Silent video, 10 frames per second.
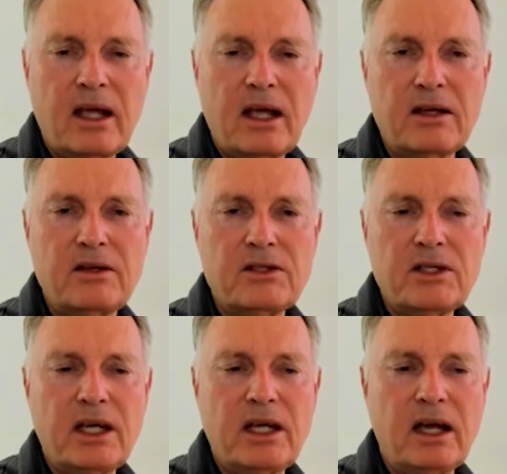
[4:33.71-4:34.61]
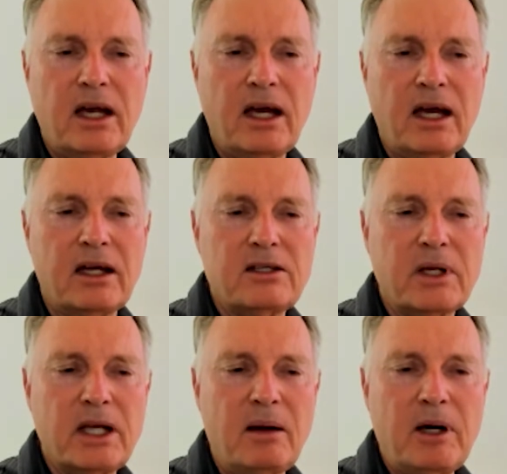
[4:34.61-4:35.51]
And you'll see as
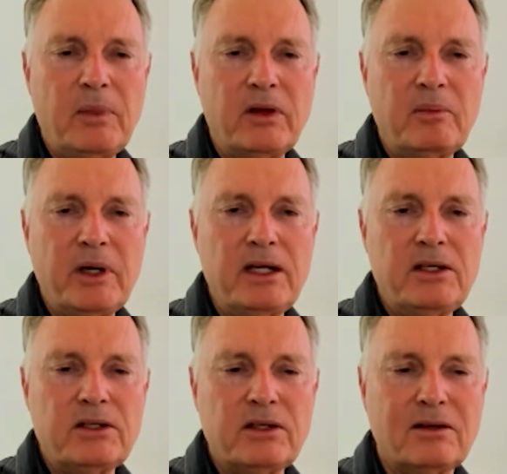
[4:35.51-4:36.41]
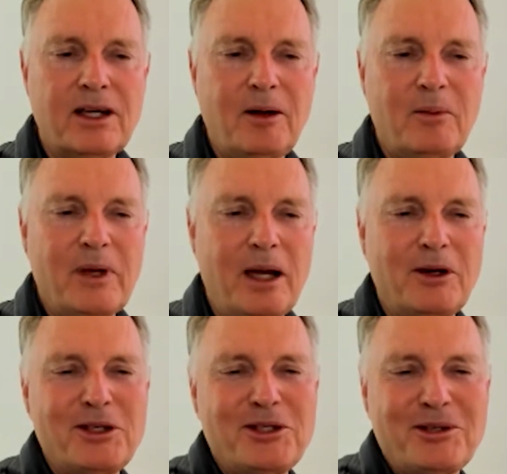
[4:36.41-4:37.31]
we come up on the beads, it'll come up. Maybe
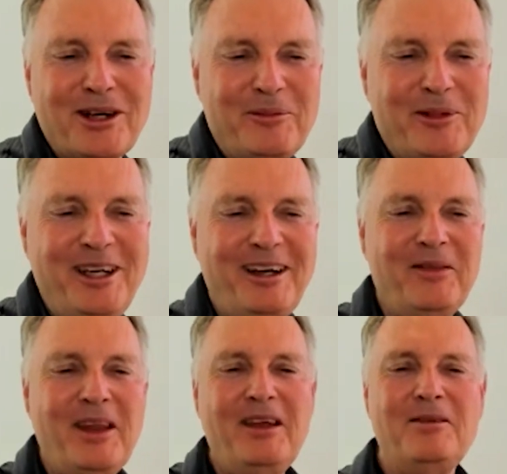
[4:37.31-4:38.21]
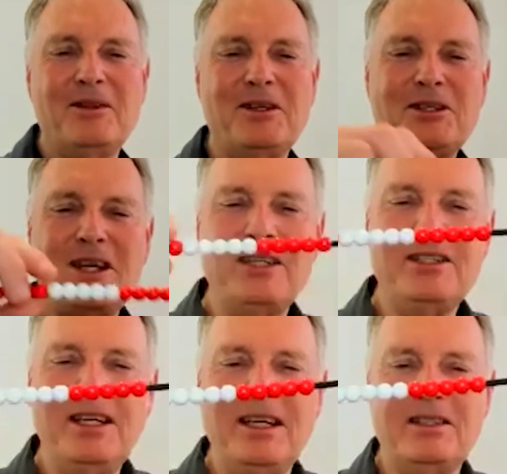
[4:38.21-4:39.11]
I'll just do it up here for this case
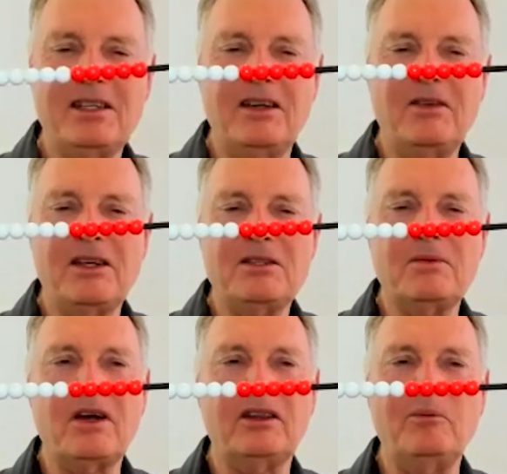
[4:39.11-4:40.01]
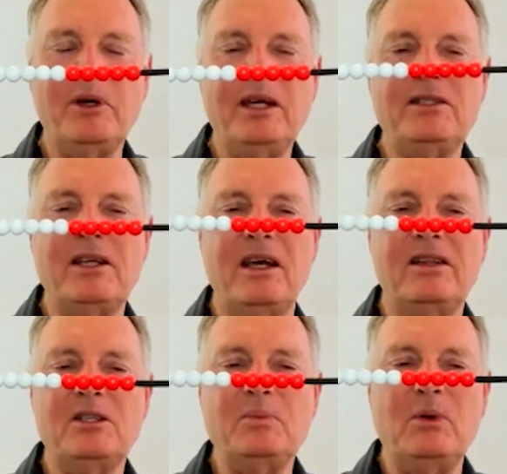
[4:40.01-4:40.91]
here. So you've noticed we've got the beads at
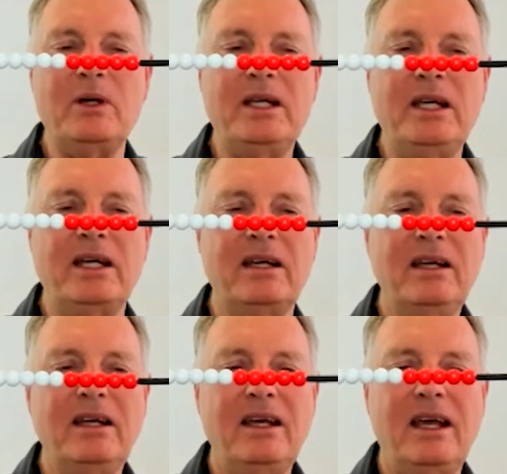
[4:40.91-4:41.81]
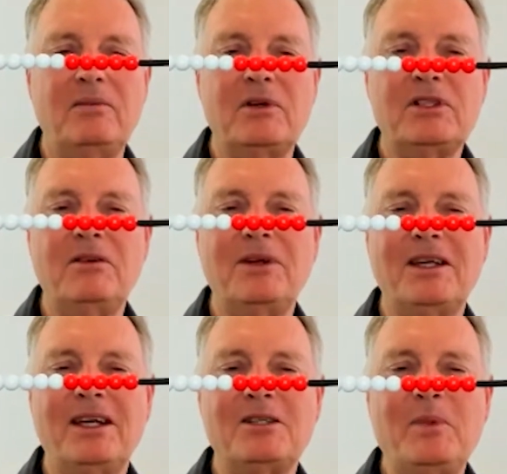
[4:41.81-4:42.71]
this point here, and we'll see if we can
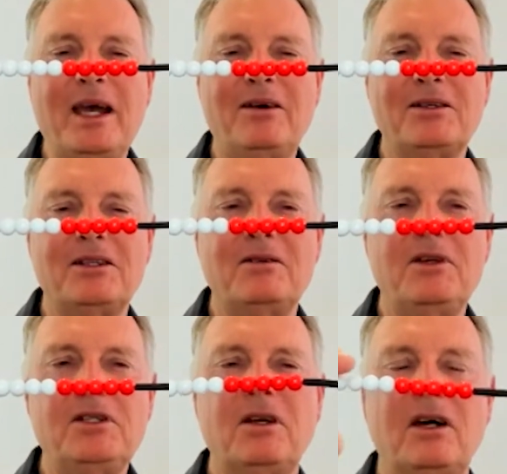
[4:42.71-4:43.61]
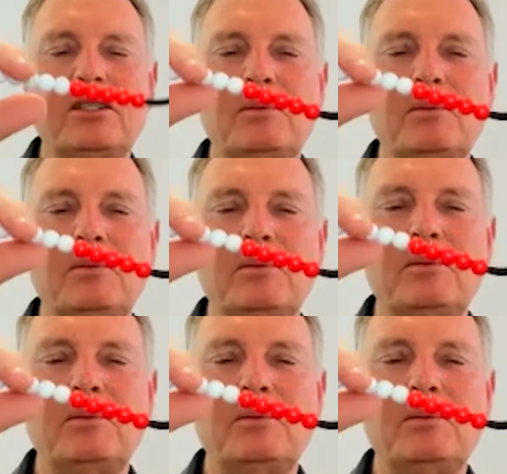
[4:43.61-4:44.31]
get us back onto the visualizer. But as I